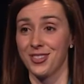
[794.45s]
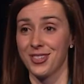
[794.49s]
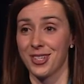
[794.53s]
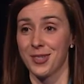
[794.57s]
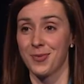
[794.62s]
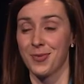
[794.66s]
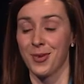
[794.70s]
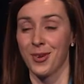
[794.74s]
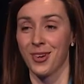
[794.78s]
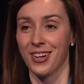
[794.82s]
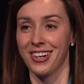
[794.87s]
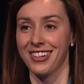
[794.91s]

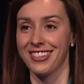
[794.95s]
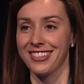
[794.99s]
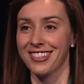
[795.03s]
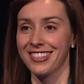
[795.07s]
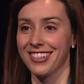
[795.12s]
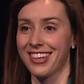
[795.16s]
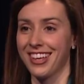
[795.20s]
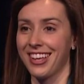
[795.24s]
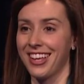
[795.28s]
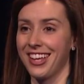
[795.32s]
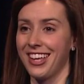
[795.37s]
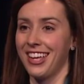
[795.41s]
experience.
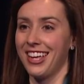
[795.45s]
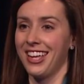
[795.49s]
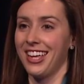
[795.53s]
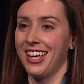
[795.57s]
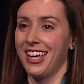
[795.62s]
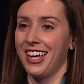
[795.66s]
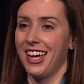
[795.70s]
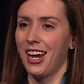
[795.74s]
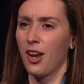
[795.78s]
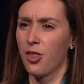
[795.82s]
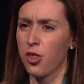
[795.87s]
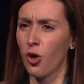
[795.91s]

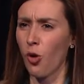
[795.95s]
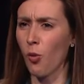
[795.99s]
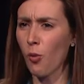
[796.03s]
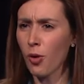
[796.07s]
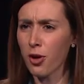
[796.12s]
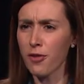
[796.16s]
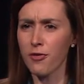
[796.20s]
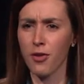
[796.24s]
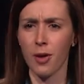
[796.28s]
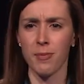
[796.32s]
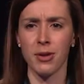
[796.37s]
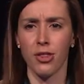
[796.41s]
I thought, what
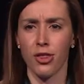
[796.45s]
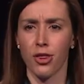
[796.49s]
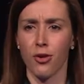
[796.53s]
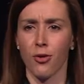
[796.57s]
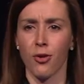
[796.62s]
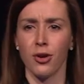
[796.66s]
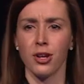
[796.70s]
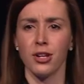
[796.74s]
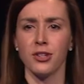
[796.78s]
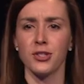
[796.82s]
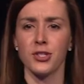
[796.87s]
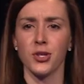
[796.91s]
have I been
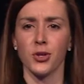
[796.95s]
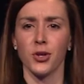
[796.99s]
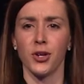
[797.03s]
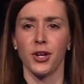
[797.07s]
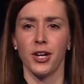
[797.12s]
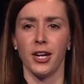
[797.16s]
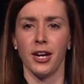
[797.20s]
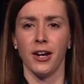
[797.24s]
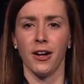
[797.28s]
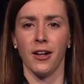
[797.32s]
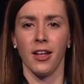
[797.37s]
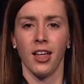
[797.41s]
thrown into
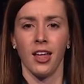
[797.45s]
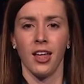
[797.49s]
here?